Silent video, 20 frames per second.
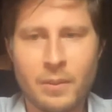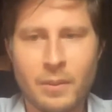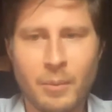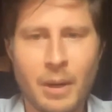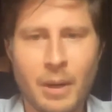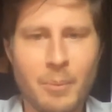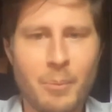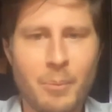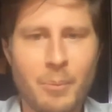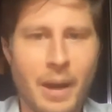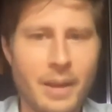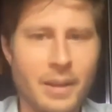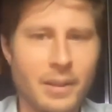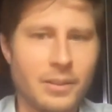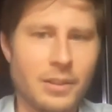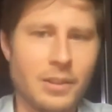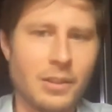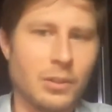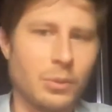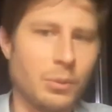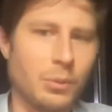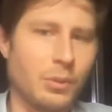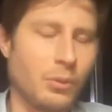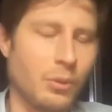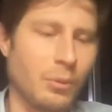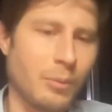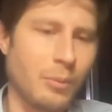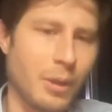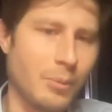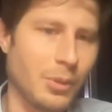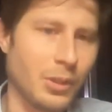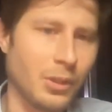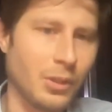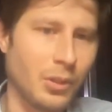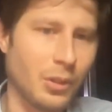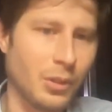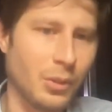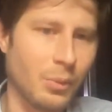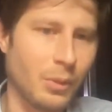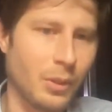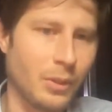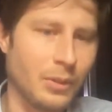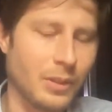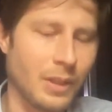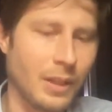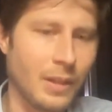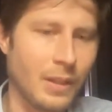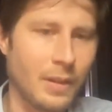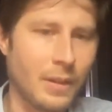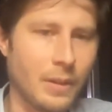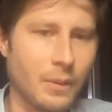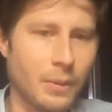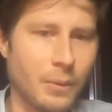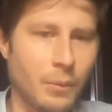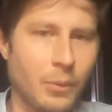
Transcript: my bias because we remember the good ones. Huh?